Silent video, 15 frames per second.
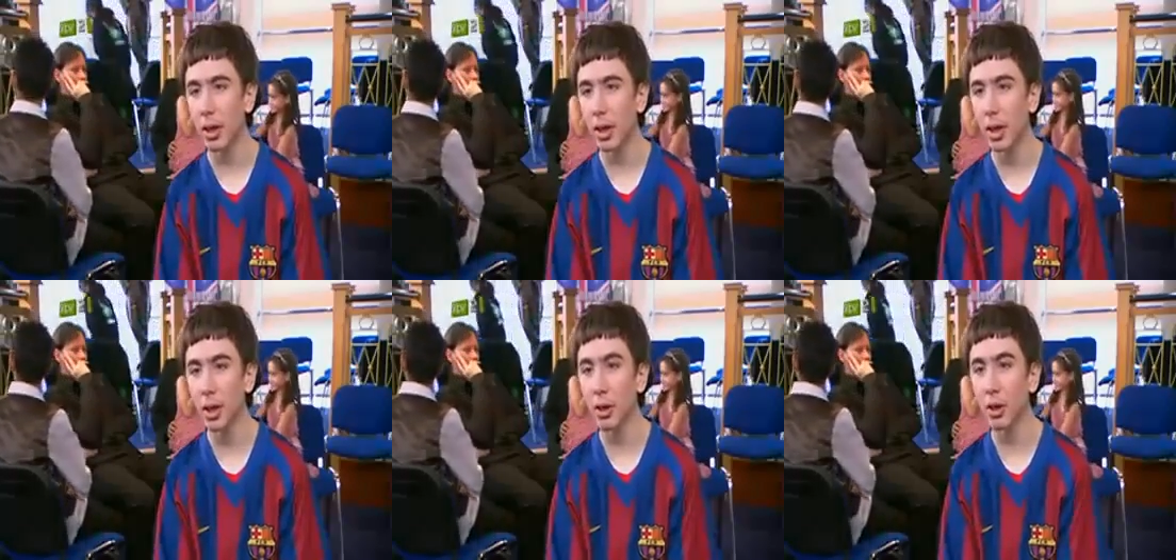
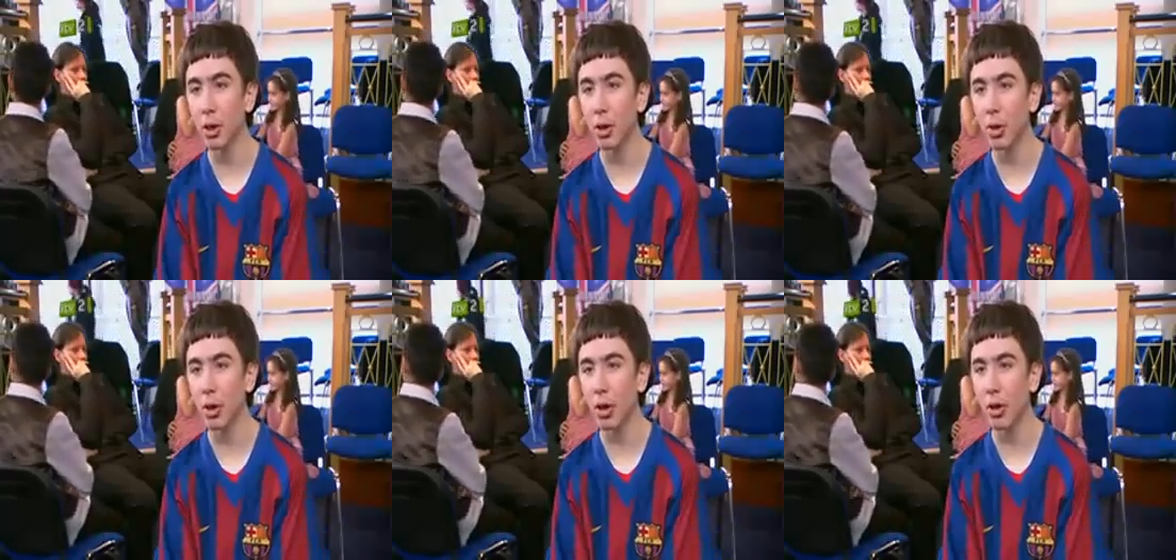in
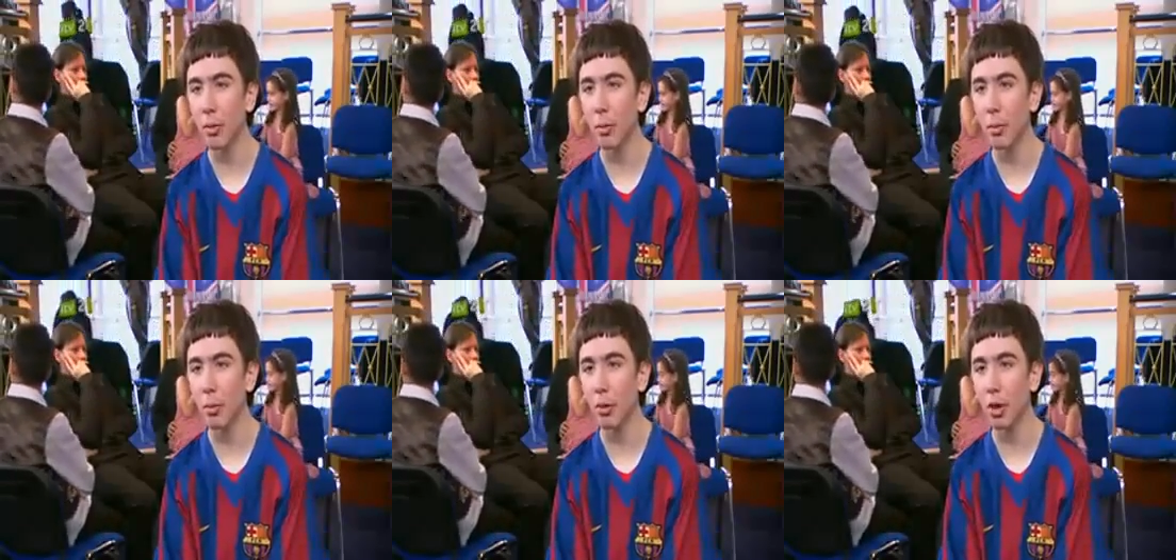control
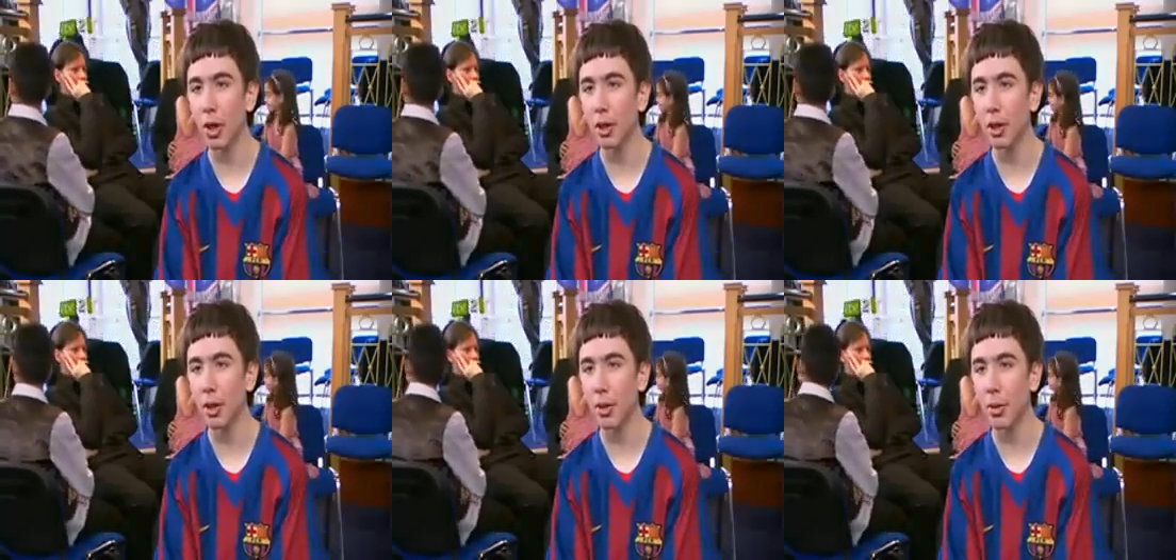of
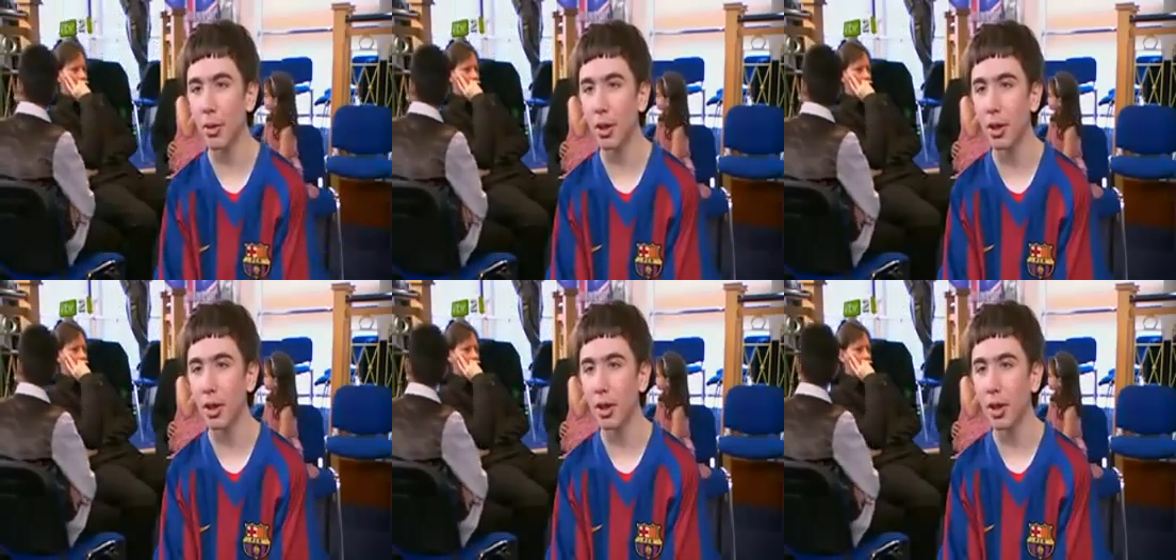Britain, so I
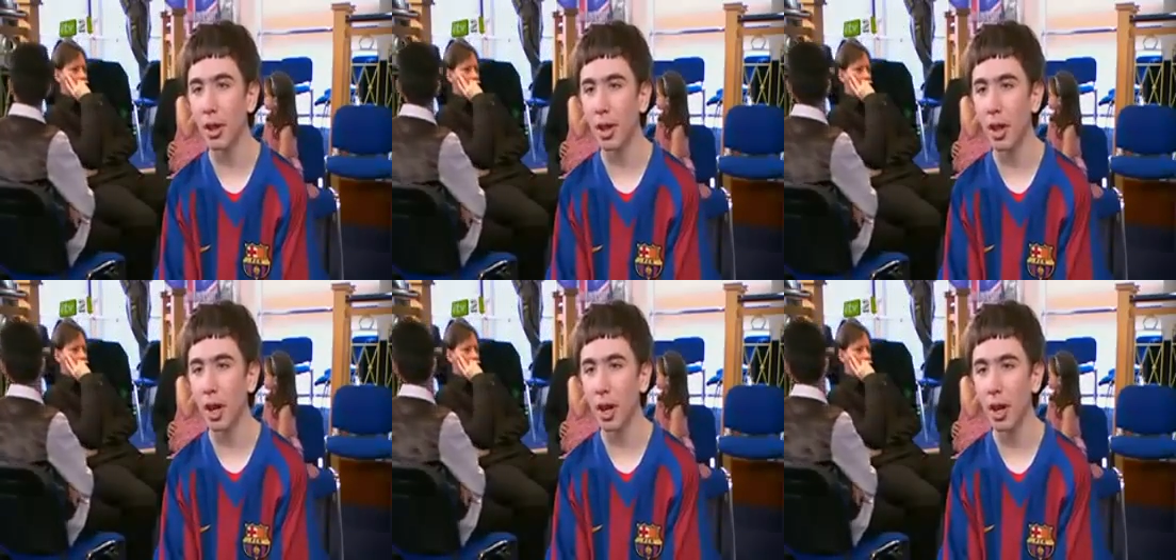want
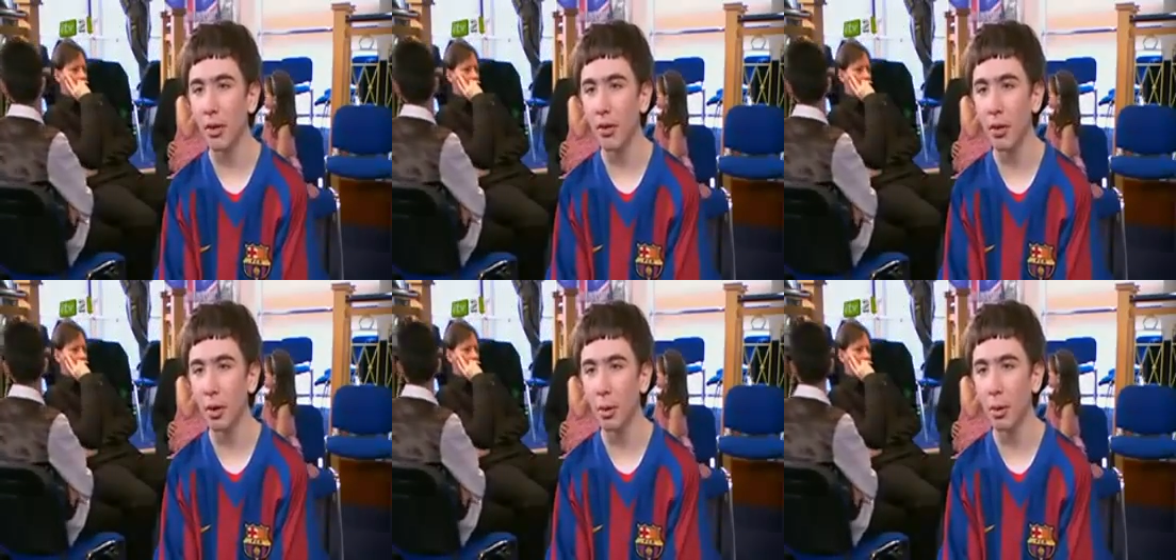I've got a
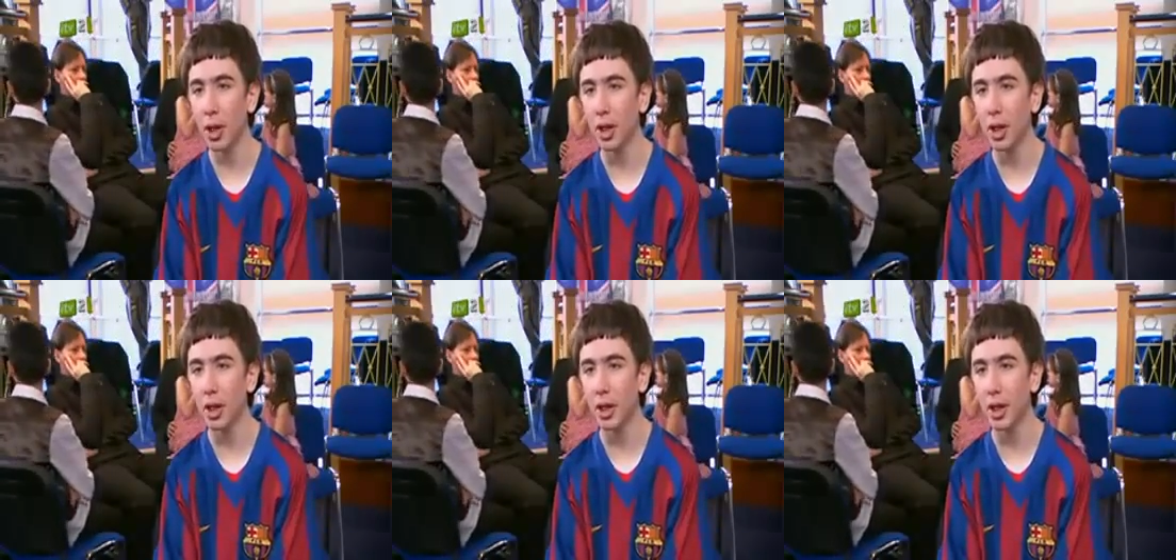few
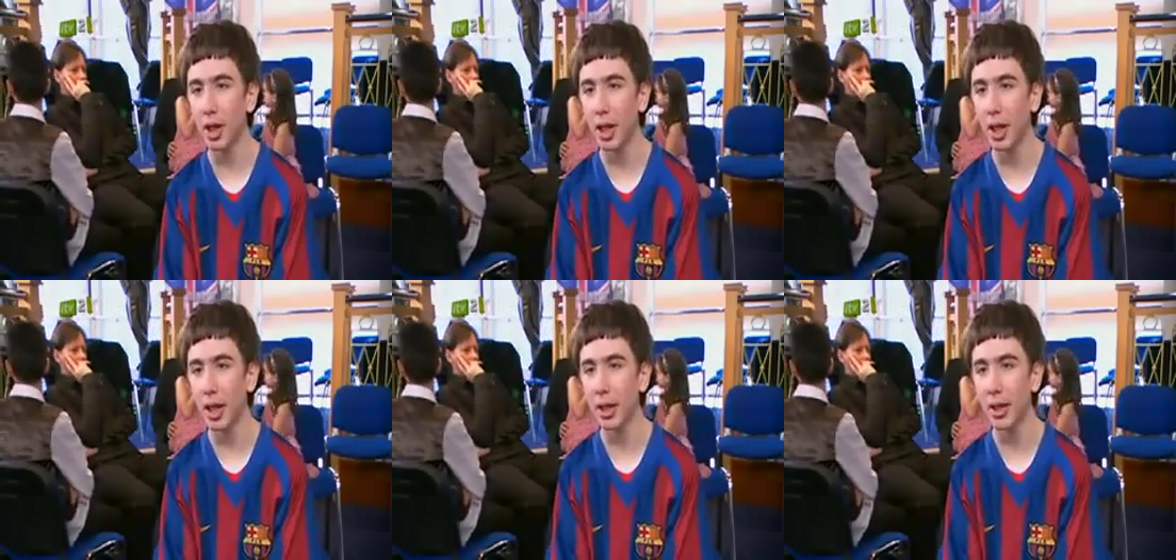questions
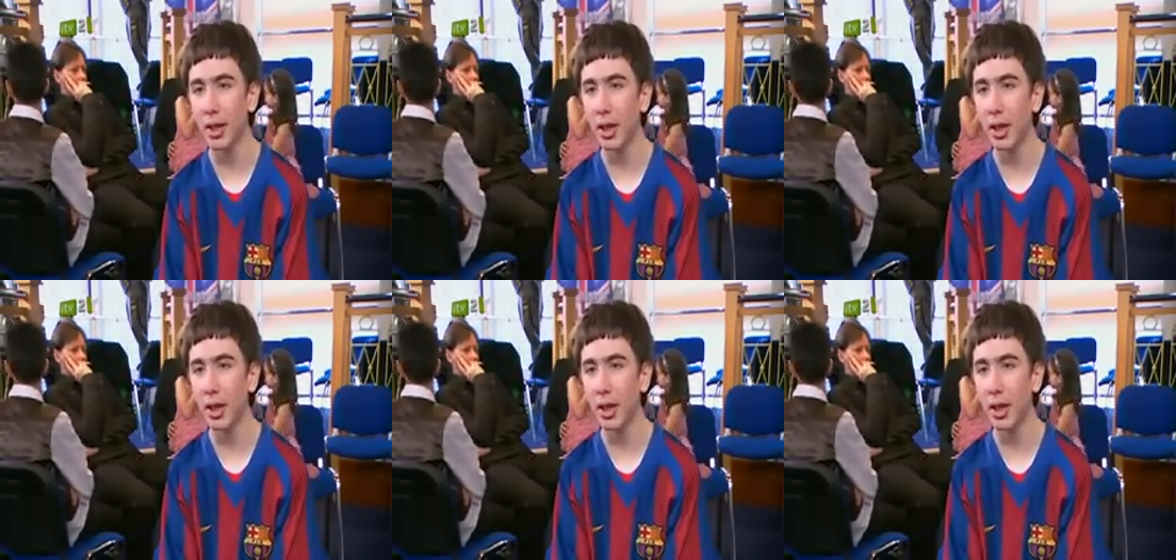to ask.